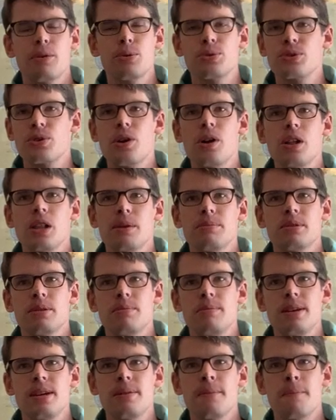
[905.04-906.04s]
it was all up
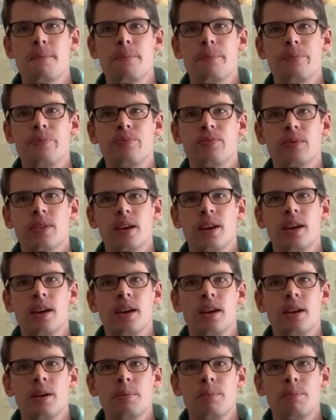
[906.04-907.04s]
to me.
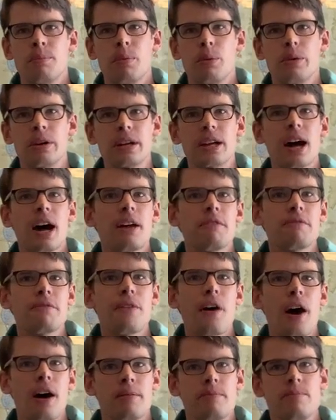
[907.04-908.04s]
But when God
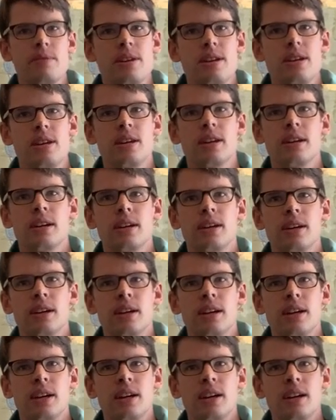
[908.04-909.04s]
fought me,
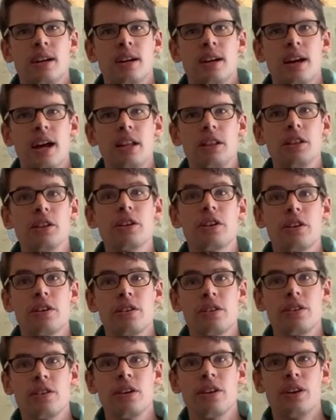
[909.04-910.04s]
I
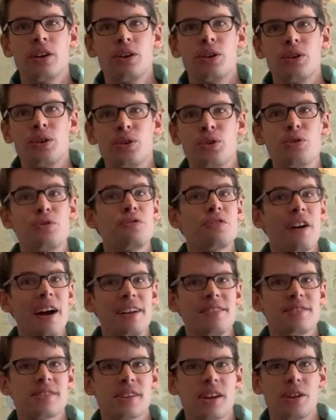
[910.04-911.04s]
learned who
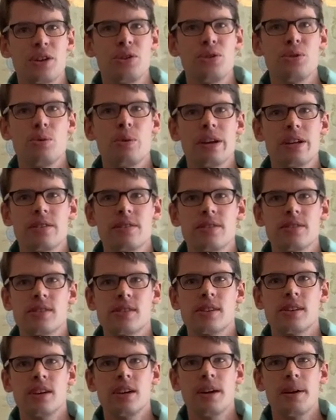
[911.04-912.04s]
fights and who
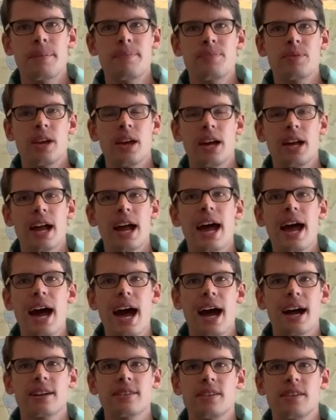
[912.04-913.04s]
wins. And I
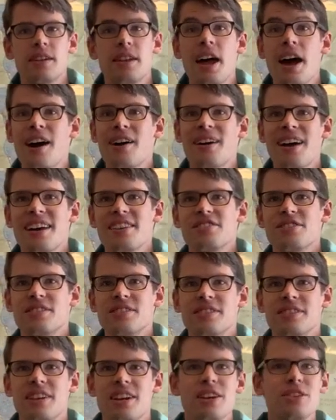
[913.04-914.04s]
act now
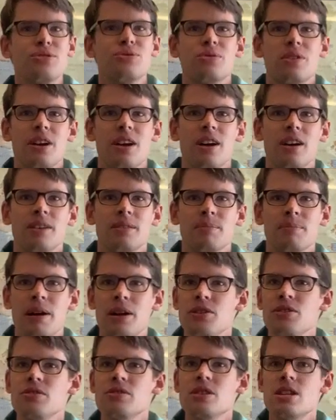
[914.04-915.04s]
as Israel.
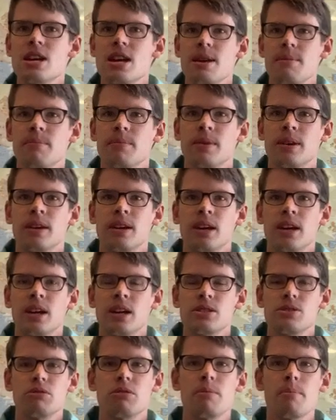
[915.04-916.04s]
My new name
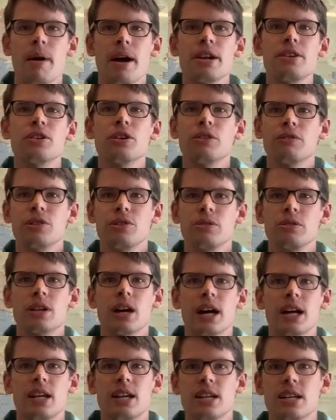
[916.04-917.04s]
is a reminder of who
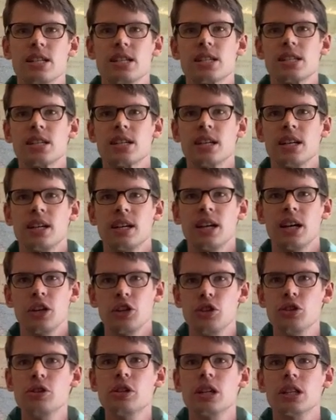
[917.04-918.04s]
God is.
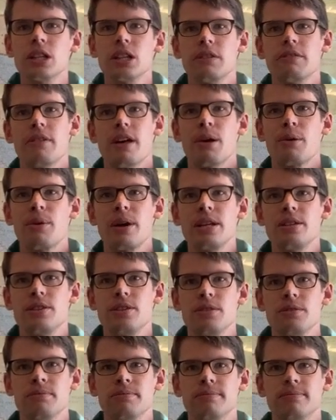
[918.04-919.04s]
And you can live that way
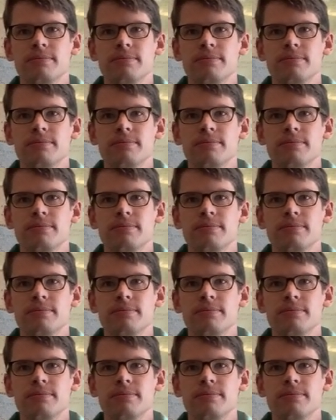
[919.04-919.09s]
too.